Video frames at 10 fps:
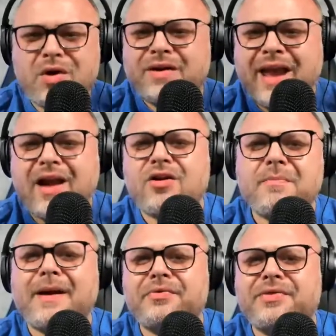care
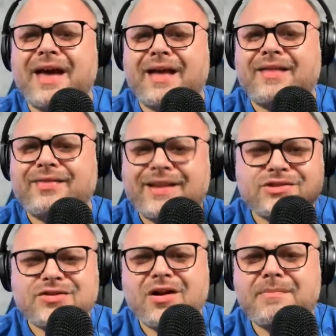about that. Let's
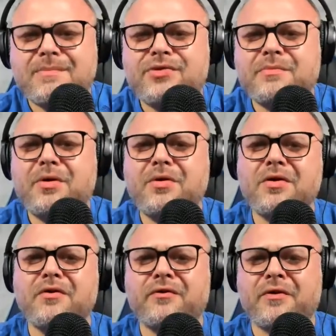talk about the
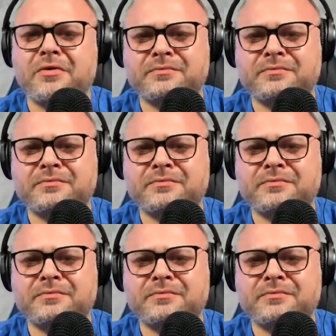Poco phone.